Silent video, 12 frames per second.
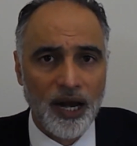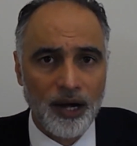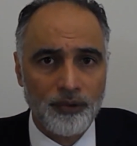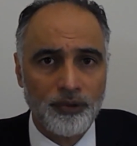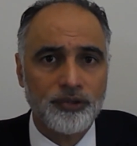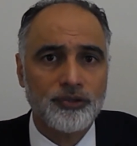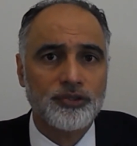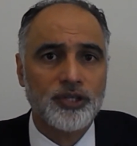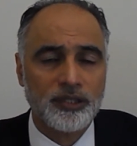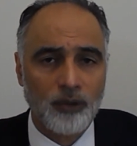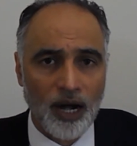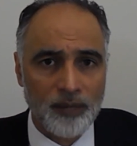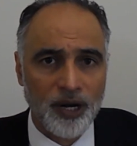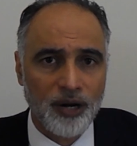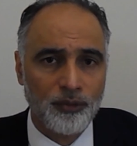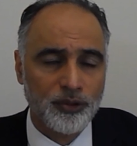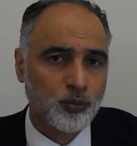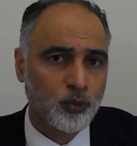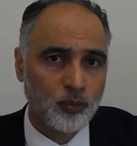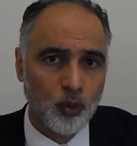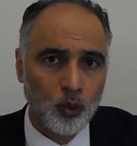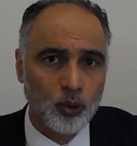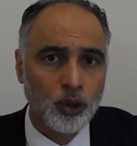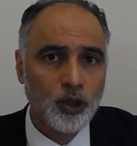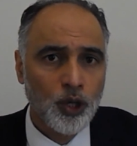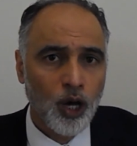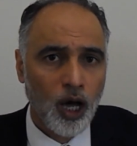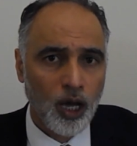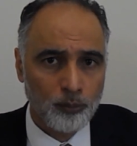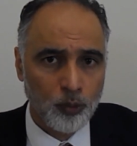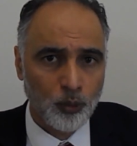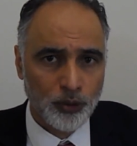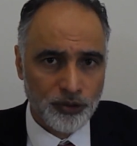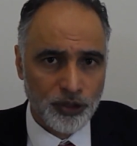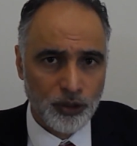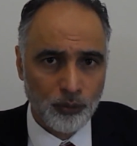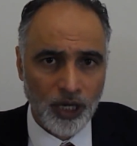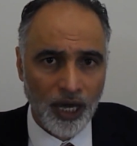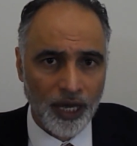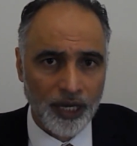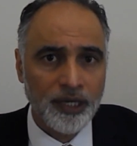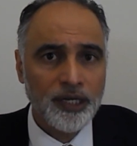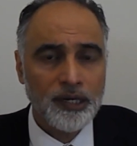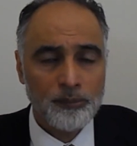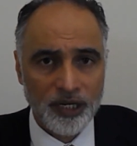parents and grandparents were all born in the UK.